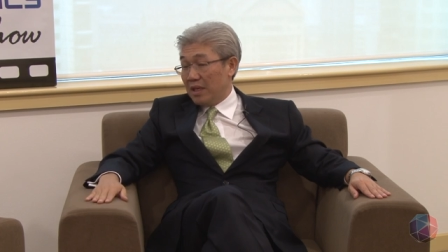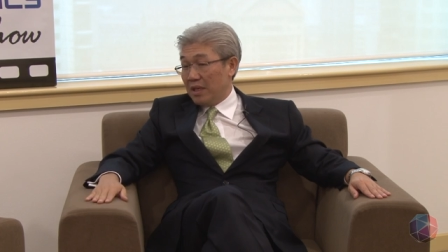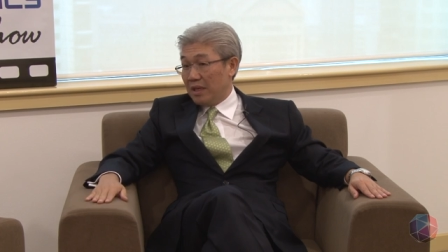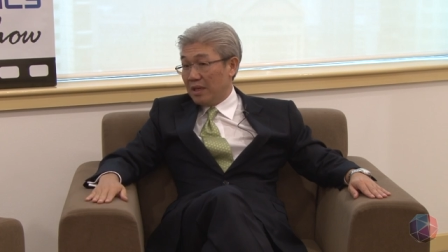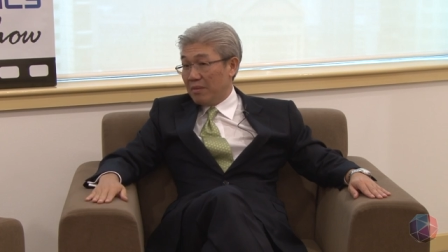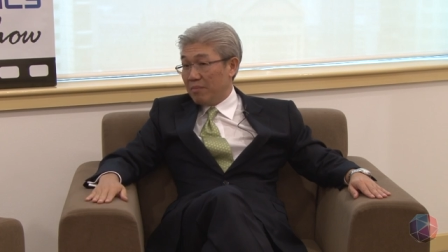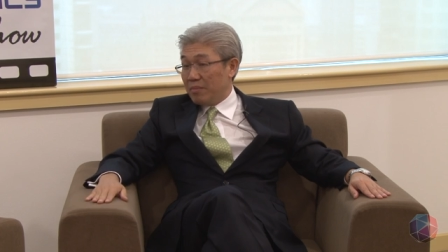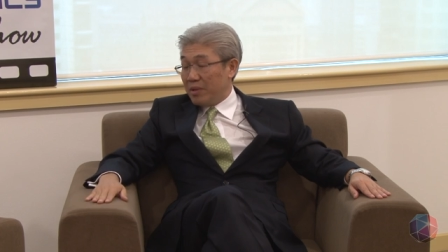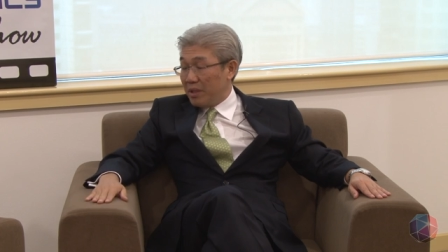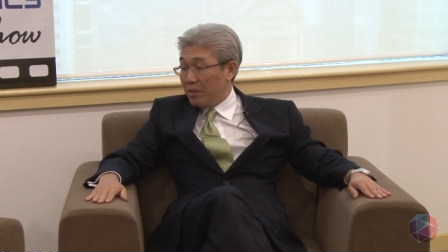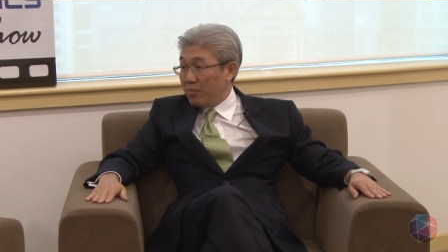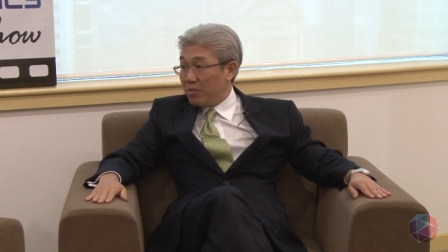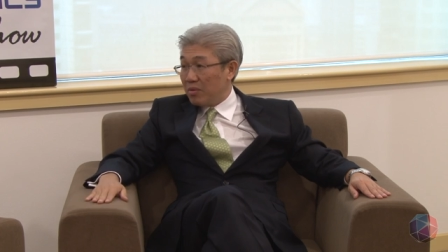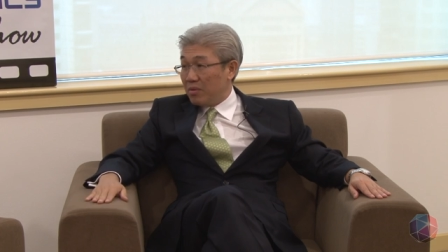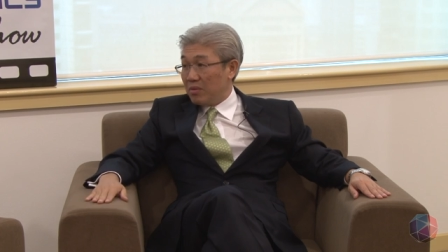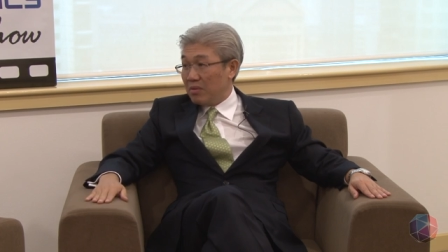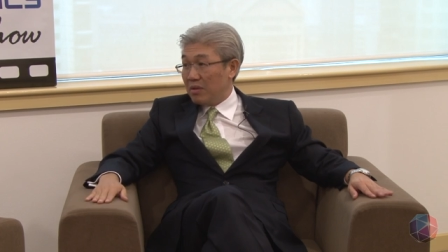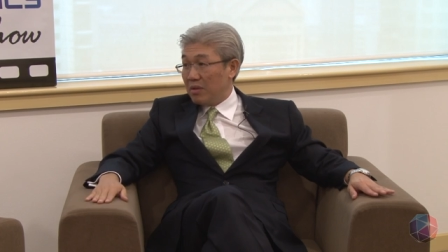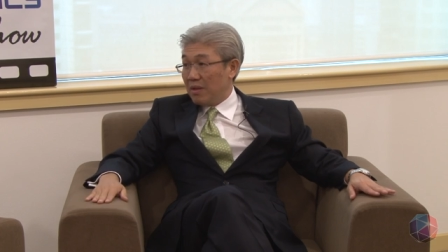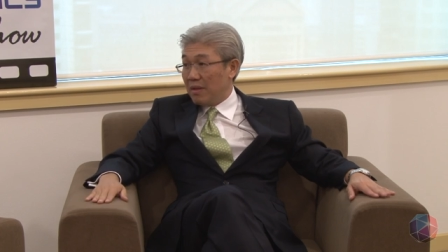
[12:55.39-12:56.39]
Uh,
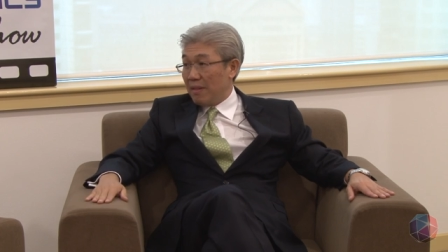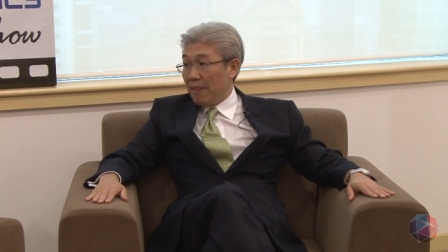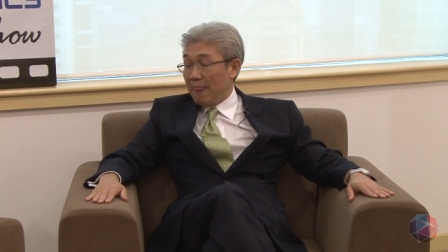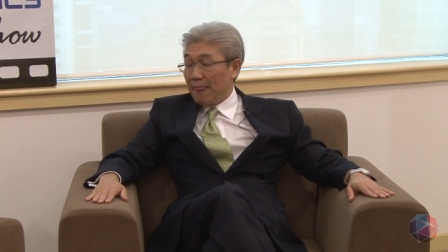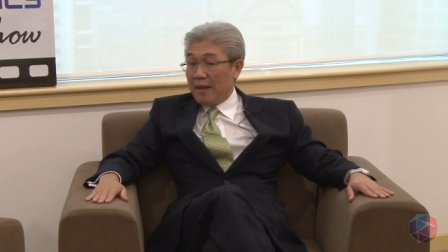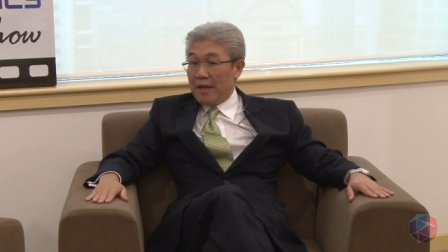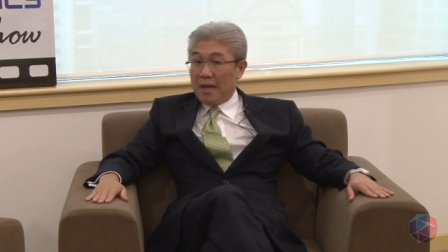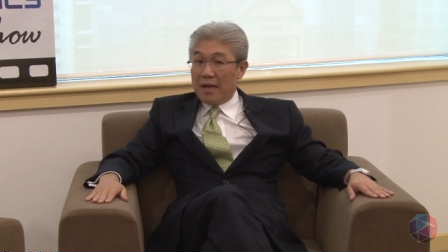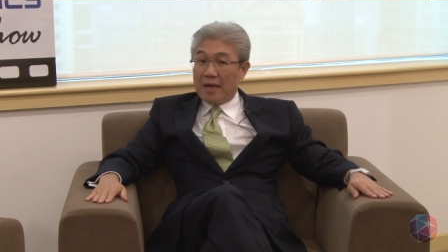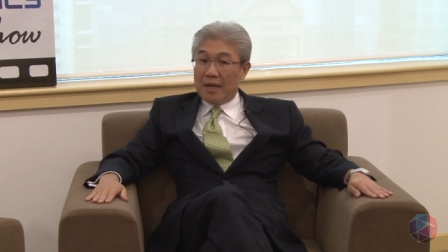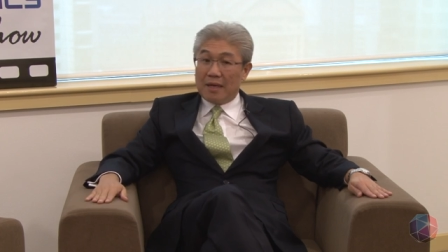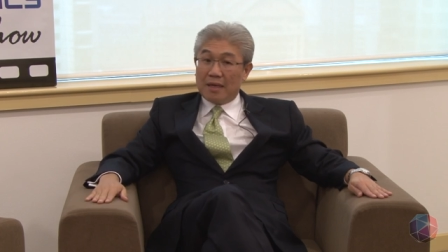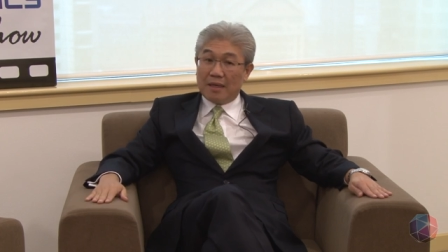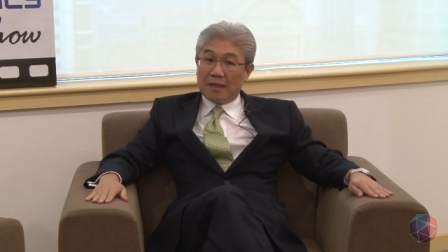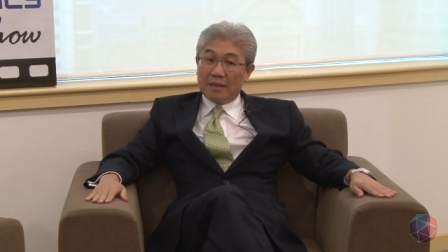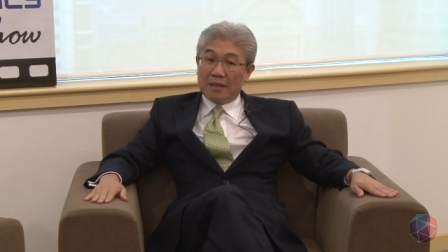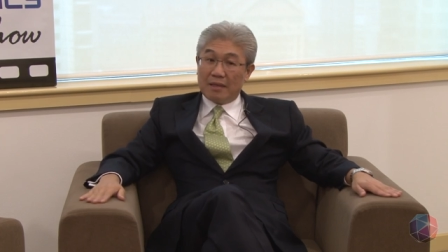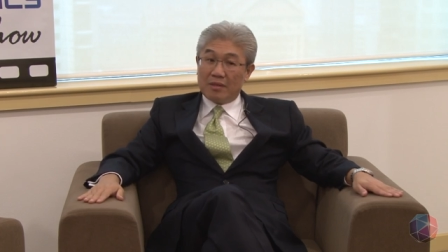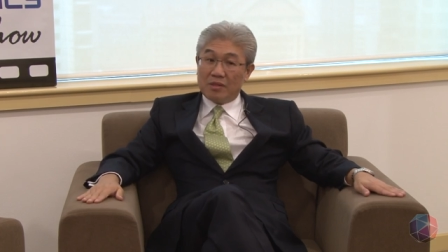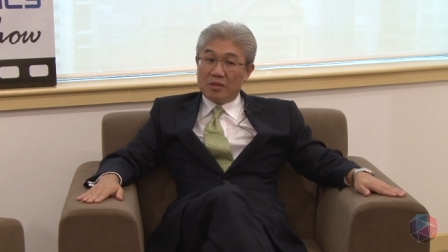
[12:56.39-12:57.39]
people. Mm. Uh,
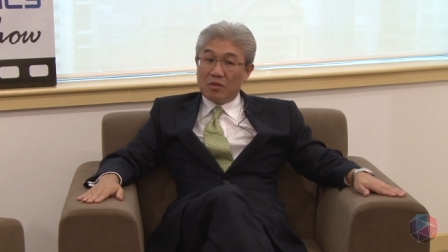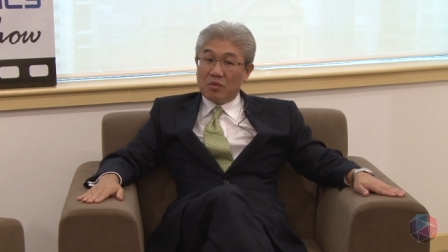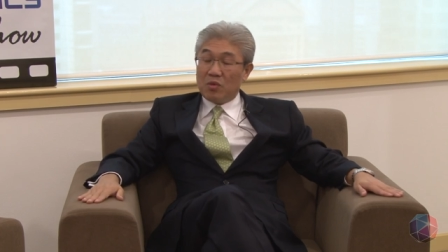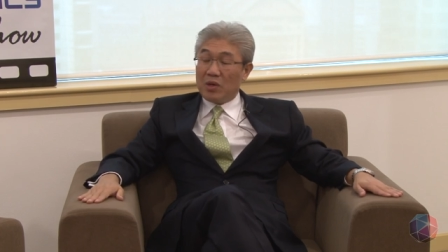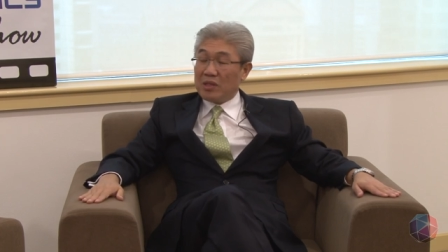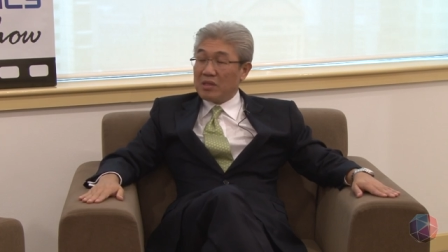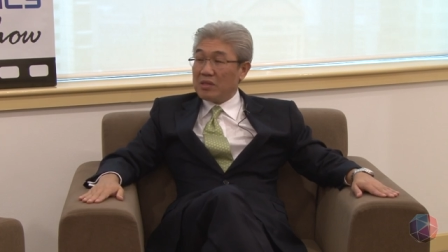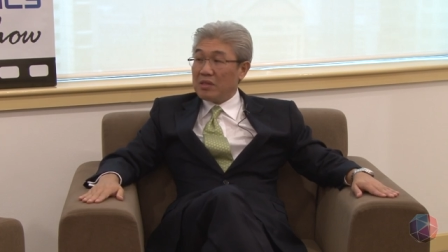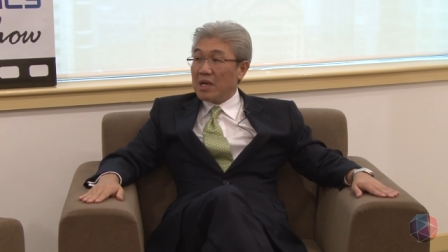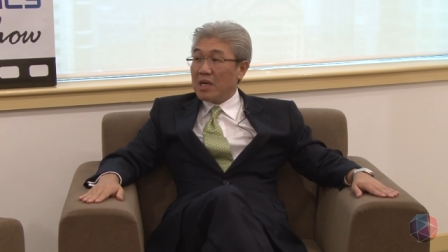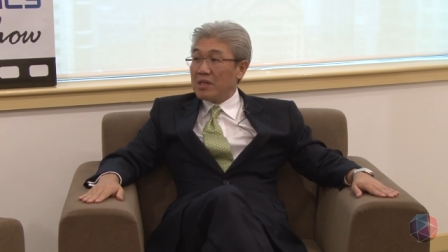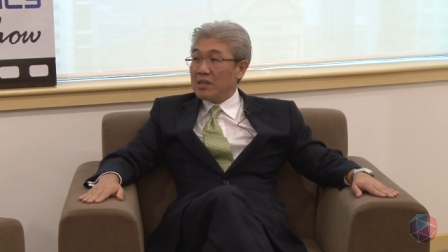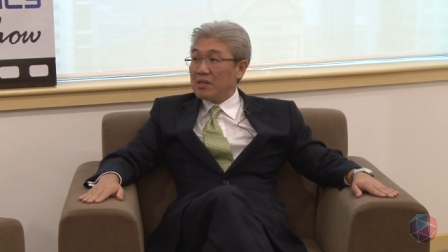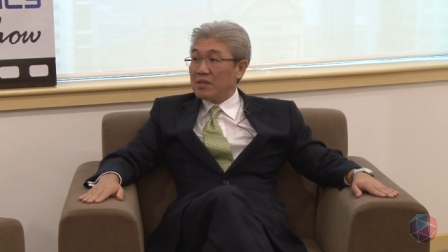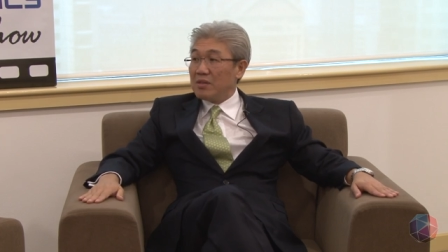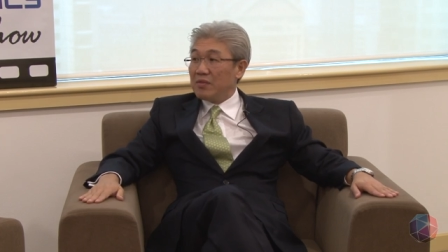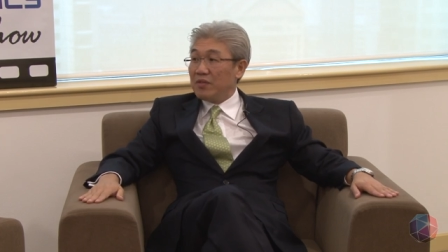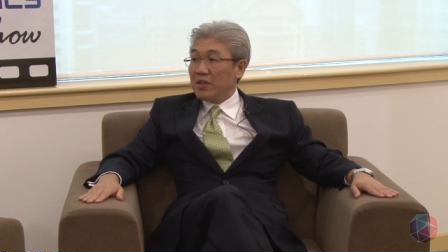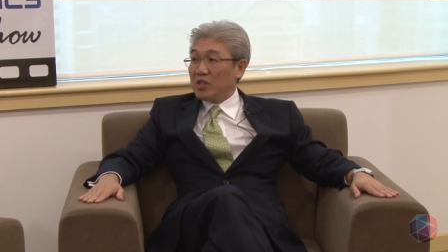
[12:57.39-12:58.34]
there's no one size